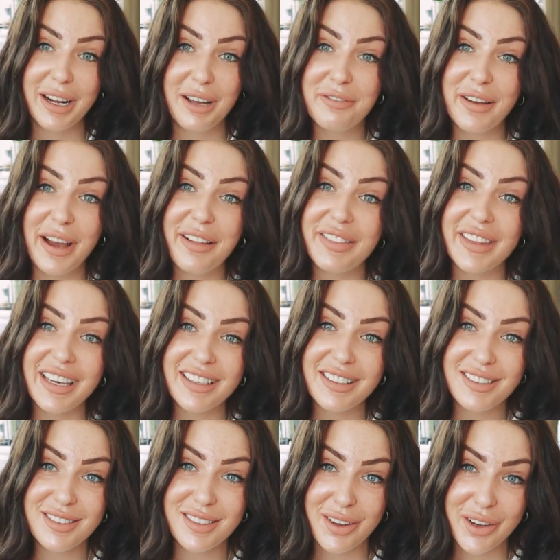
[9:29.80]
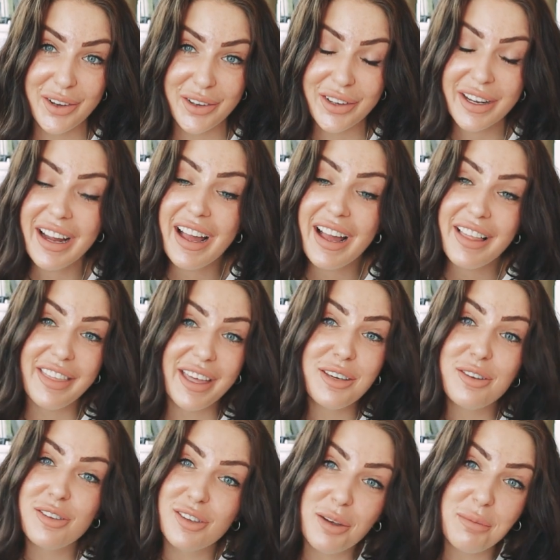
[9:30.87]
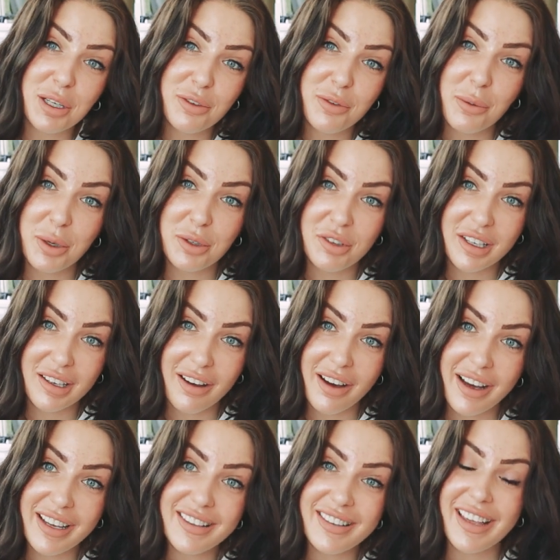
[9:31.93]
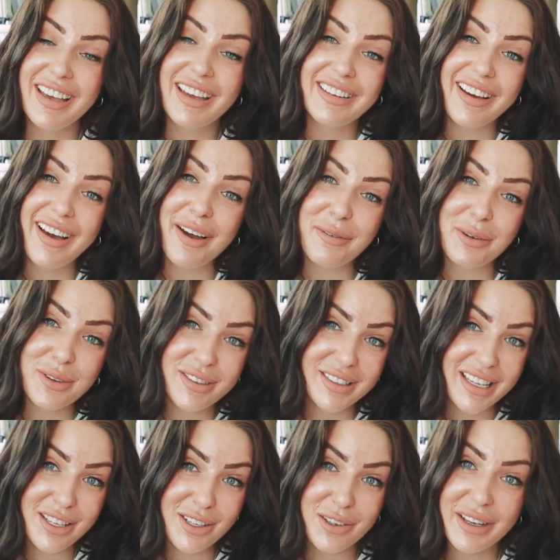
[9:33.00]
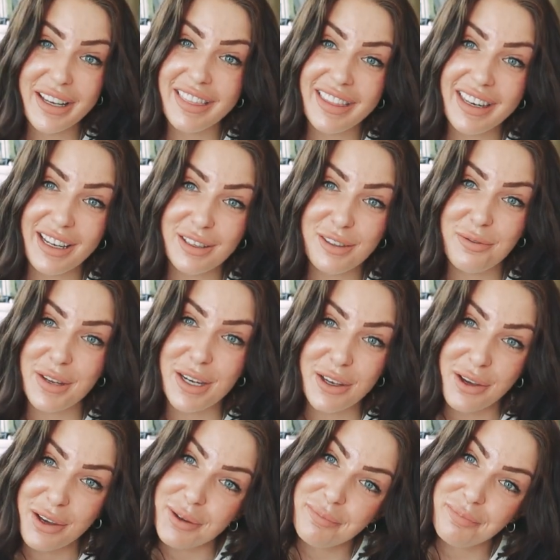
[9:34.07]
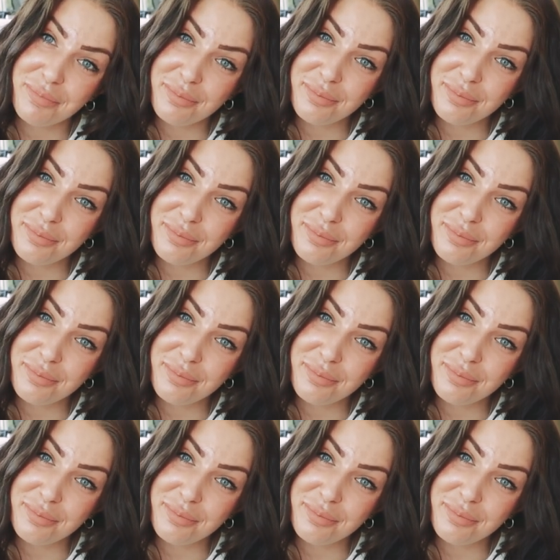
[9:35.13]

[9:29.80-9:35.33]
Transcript: when I found these. So thank you so much for watching guys and I will see you in the next video.